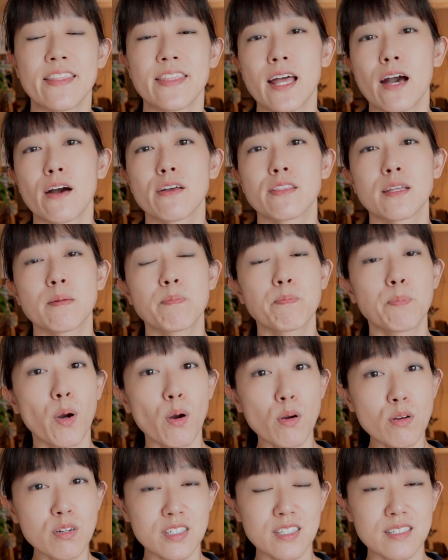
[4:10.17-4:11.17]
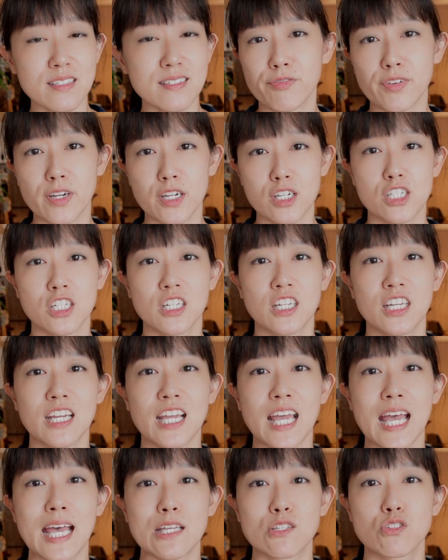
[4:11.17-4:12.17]
Now the potions
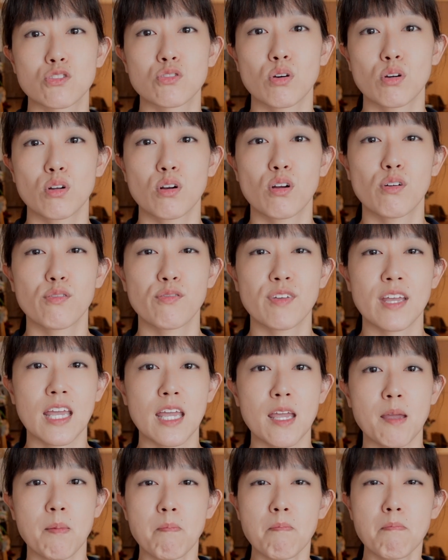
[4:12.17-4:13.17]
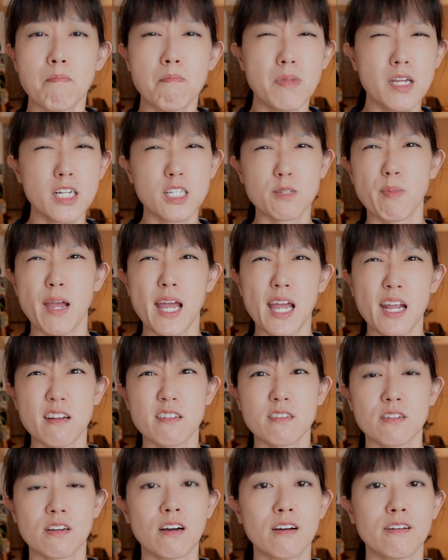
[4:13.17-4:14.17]
functioning as sort of a
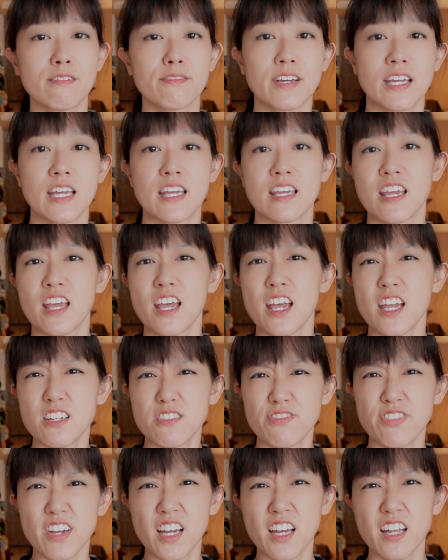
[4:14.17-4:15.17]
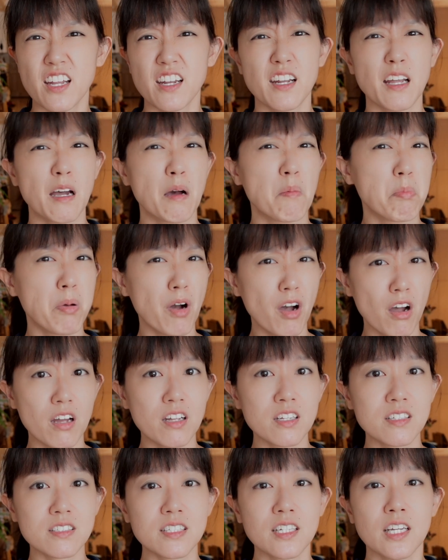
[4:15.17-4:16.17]
mishmash of a hedge fund, a
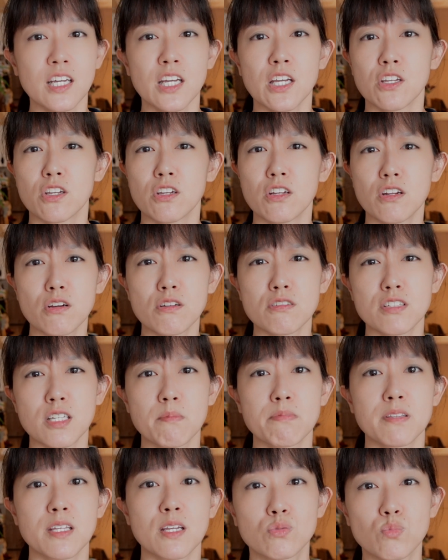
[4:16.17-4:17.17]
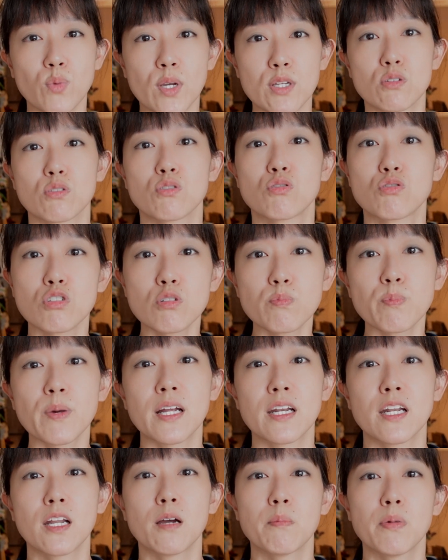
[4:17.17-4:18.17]
bond, you know something where you group
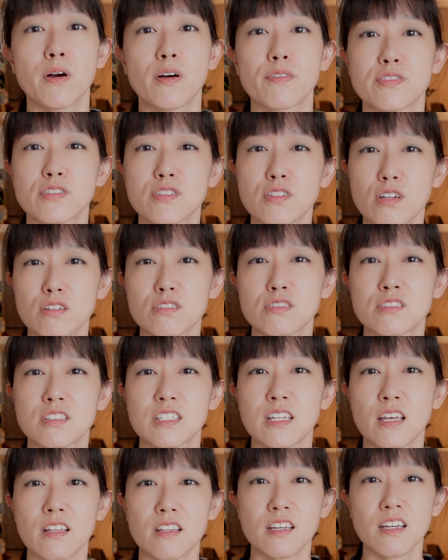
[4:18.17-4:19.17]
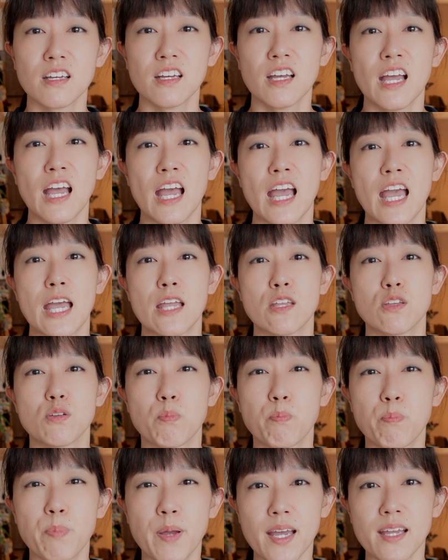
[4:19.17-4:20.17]
a number of stocks together and
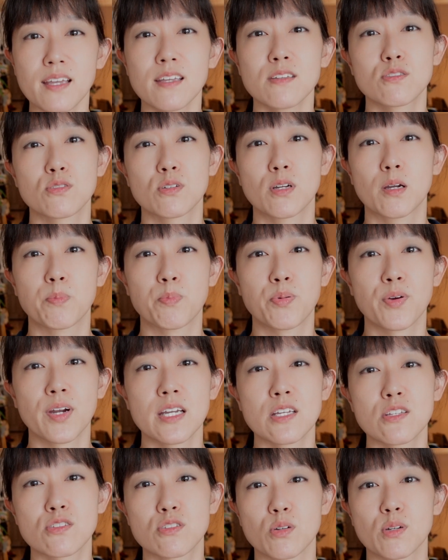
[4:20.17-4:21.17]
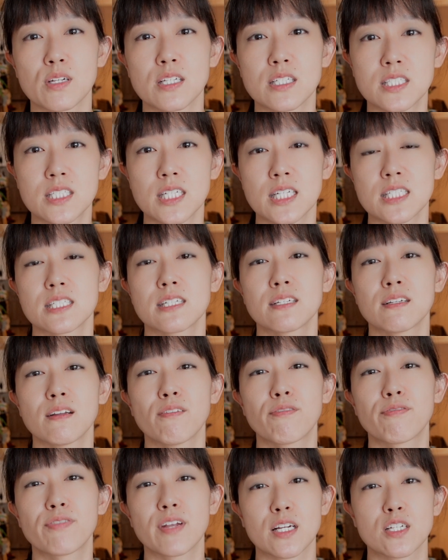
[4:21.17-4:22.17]
you peg it to a price so it doesn't
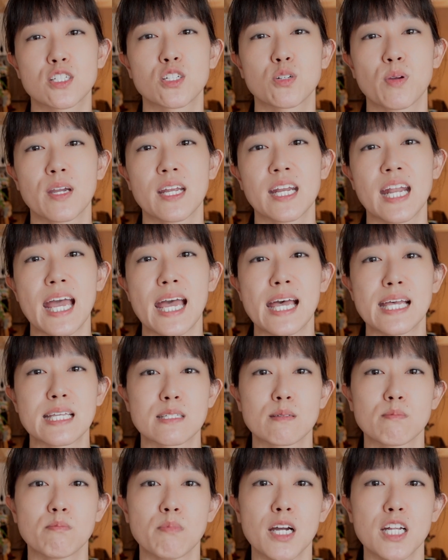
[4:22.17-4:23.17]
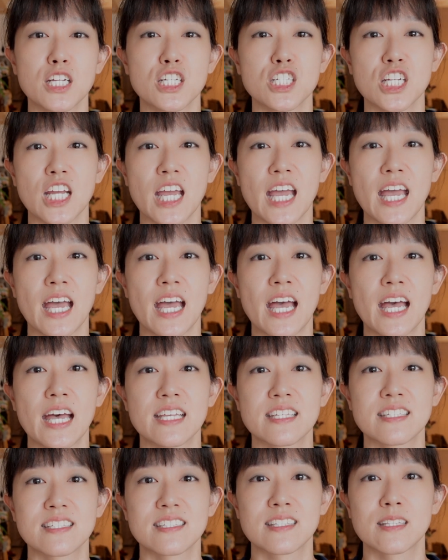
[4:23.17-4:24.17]
fluctuate as much
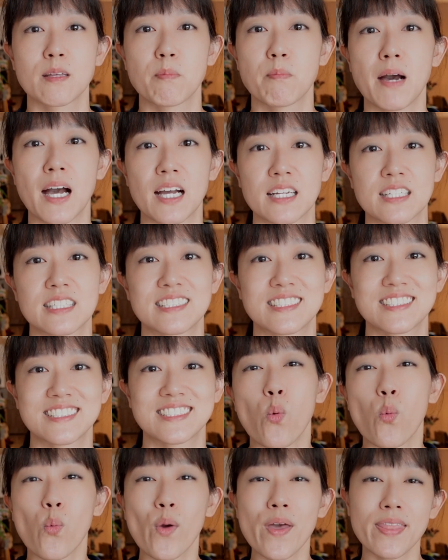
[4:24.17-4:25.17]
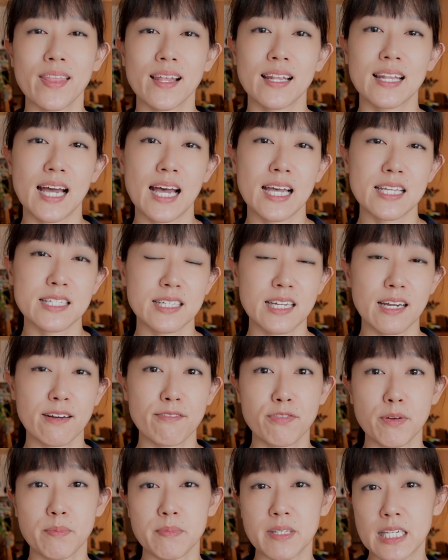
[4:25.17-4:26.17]
as the market. When the last
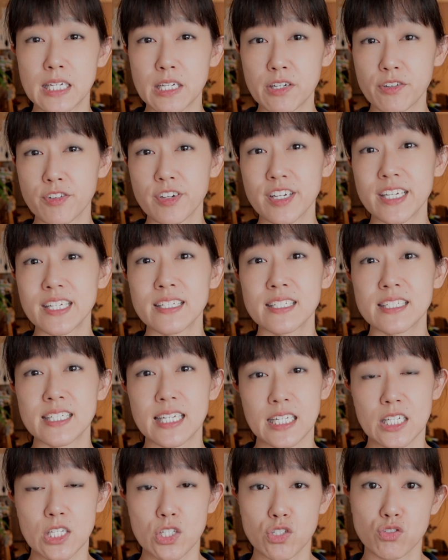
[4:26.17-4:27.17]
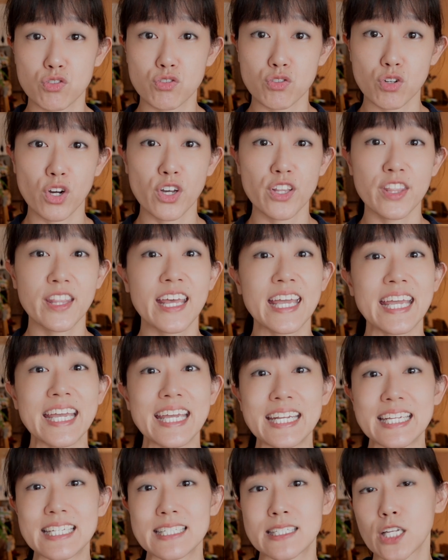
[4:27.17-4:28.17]
card from the ingredient deck is drawn,
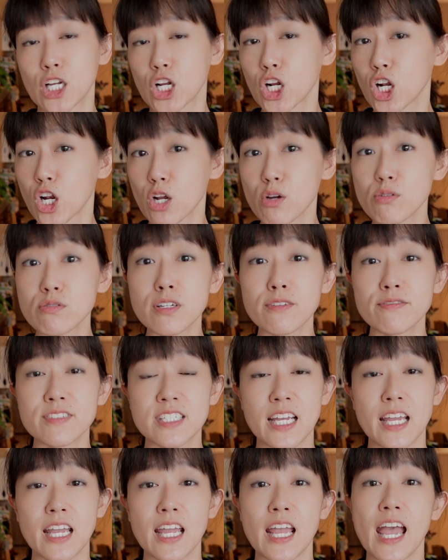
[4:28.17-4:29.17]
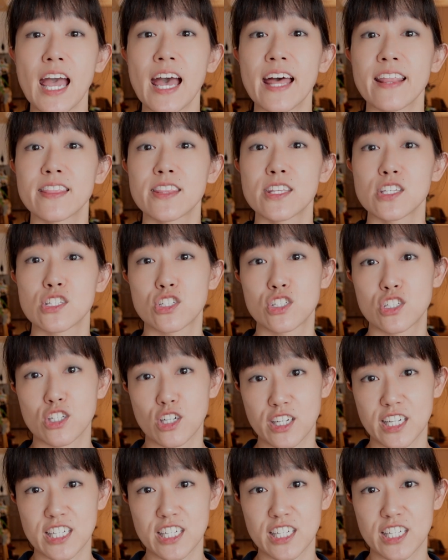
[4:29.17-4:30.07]
it is the close of day at the stock